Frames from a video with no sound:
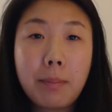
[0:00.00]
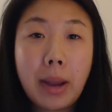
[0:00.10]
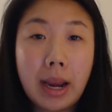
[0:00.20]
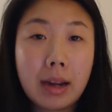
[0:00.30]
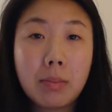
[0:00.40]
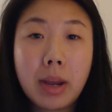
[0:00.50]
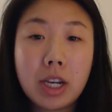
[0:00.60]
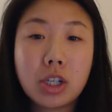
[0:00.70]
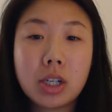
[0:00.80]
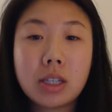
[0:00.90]
pain
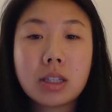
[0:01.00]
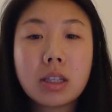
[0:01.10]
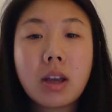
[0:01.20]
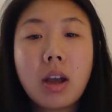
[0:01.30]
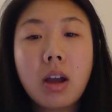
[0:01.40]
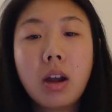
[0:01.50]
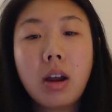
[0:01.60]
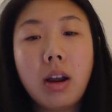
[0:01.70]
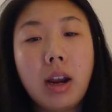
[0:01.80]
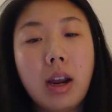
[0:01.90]
patients,
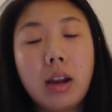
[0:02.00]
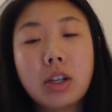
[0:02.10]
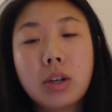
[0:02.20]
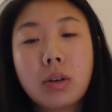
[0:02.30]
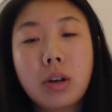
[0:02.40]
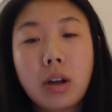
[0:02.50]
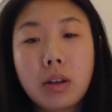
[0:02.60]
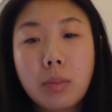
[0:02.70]
and